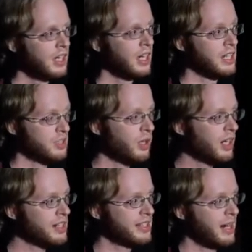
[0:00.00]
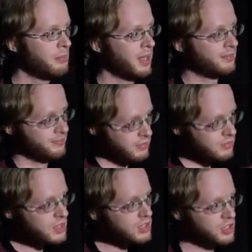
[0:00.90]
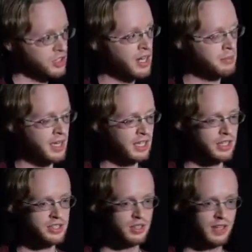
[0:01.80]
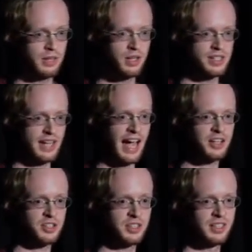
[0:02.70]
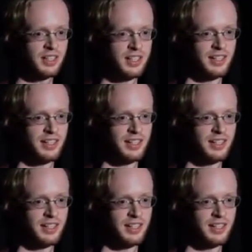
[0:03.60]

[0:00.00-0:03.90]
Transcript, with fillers: And it's quite hard to set up, but there's a great mailing list, so if anyone is actually